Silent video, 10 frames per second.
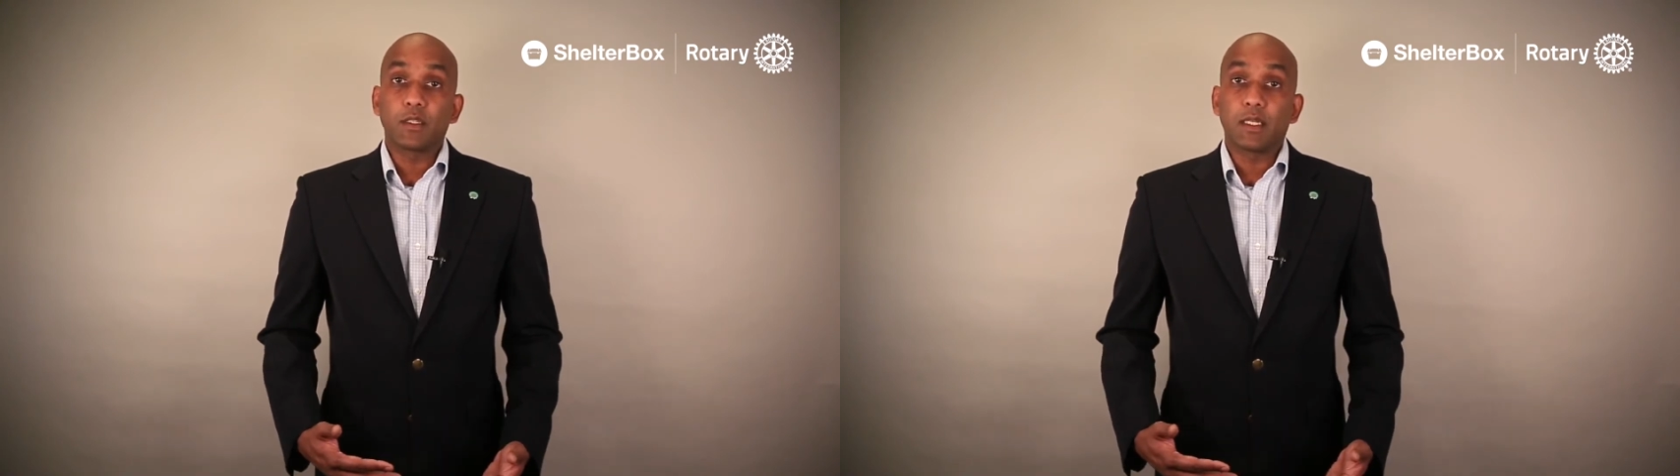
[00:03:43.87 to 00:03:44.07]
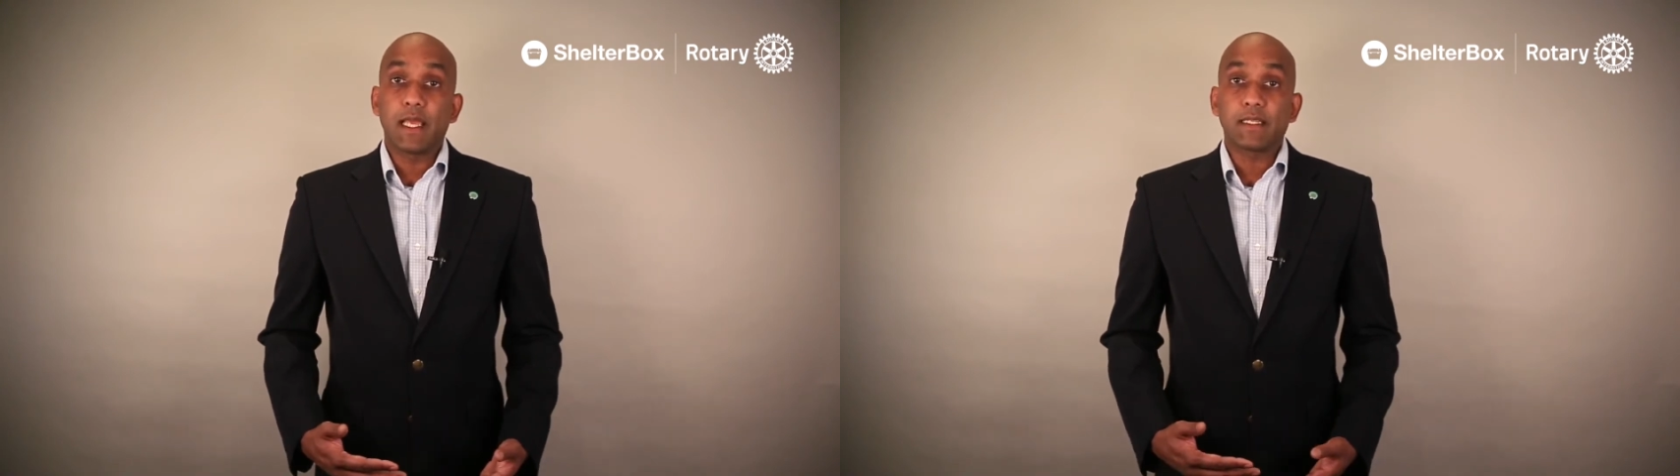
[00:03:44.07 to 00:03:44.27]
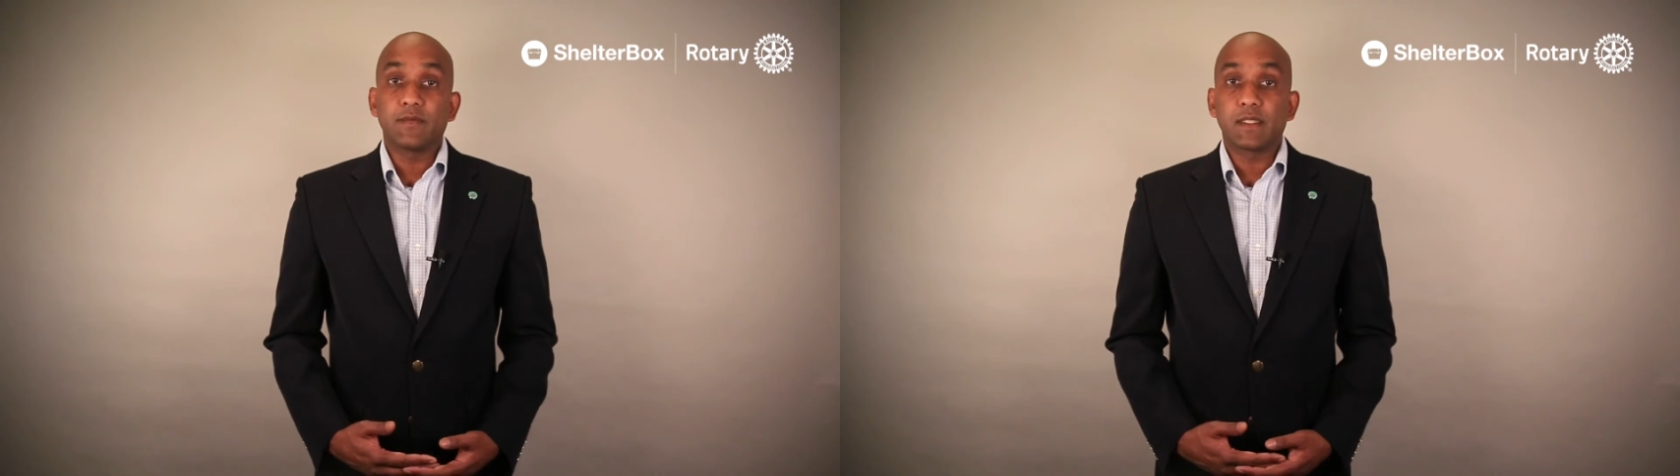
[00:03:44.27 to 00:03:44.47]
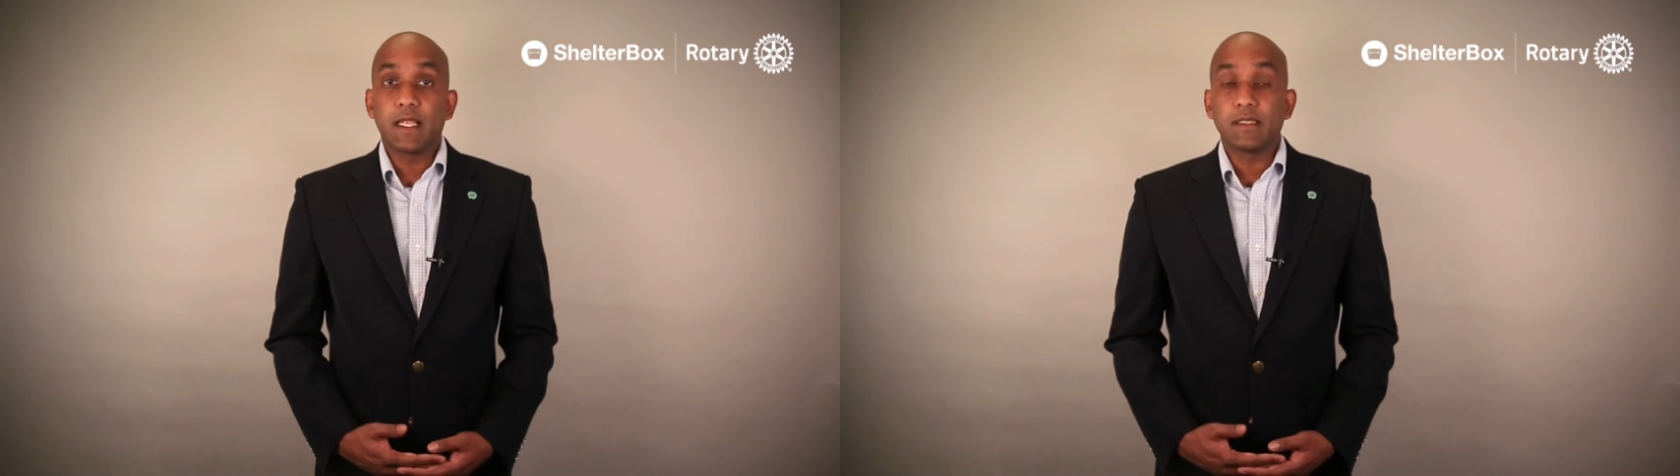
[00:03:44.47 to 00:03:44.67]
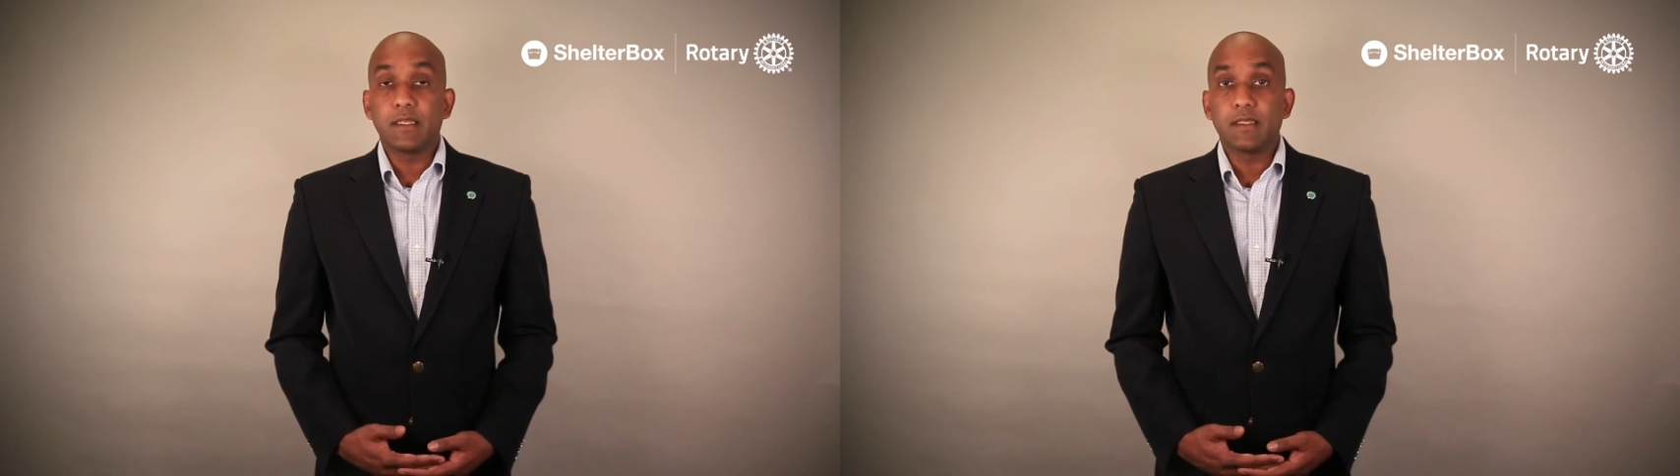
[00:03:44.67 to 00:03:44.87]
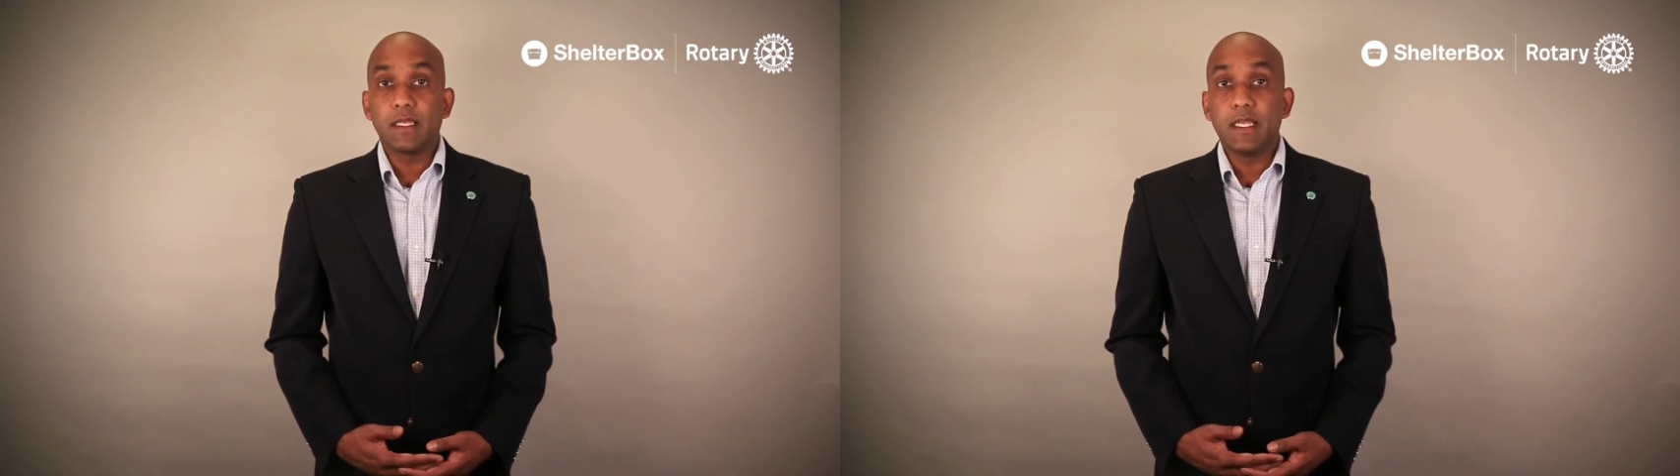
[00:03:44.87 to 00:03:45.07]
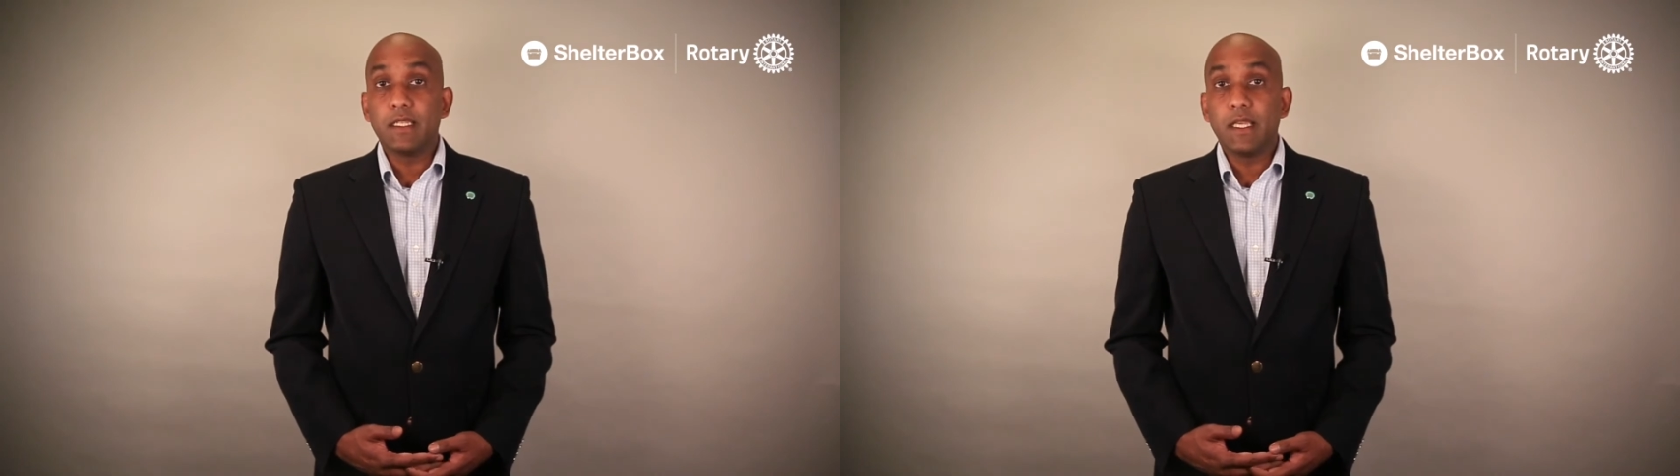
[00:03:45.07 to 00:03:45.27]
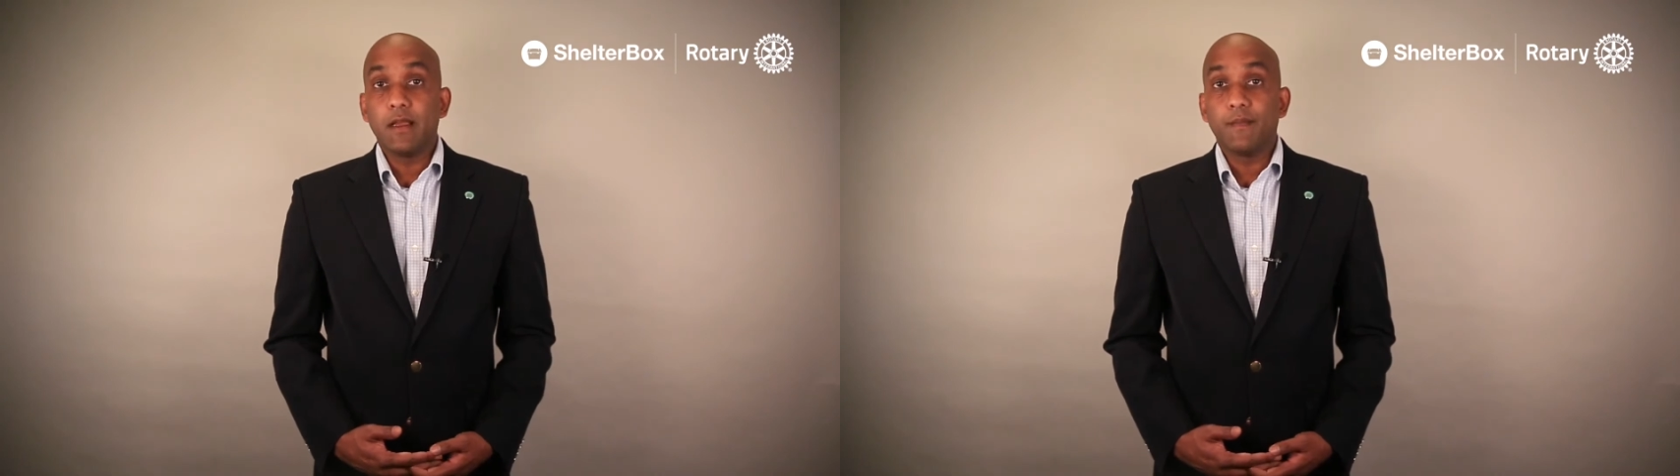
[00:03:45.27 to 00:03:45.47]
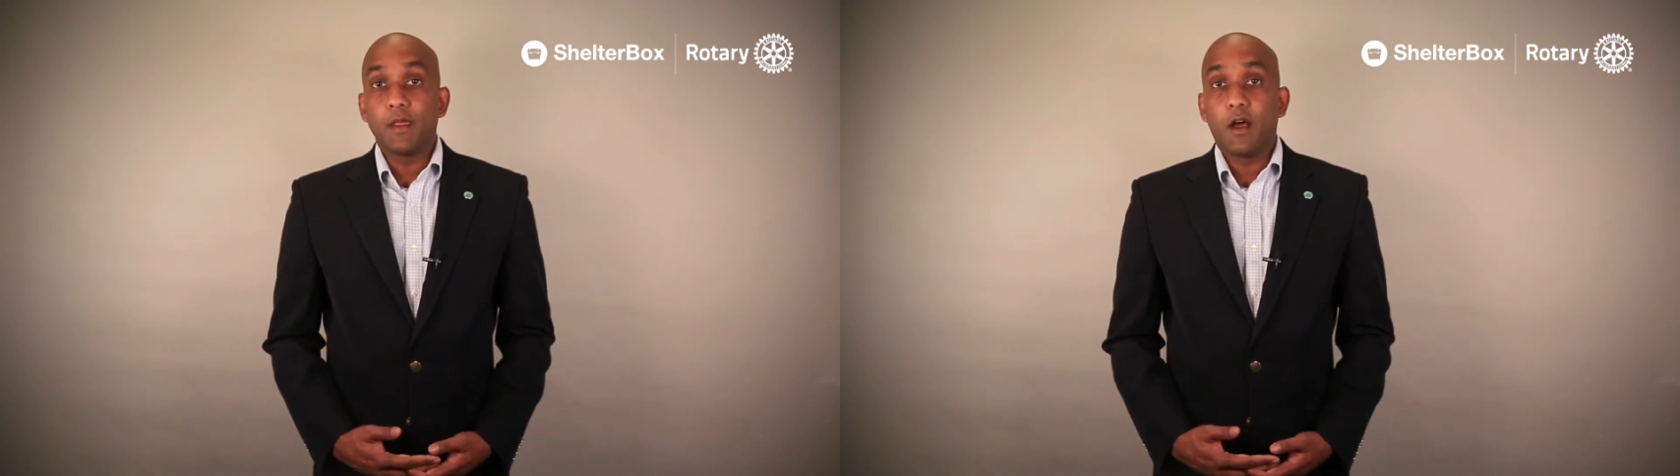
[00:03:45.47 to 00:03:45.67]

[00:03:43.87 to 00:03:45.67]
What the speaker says: collective centres in India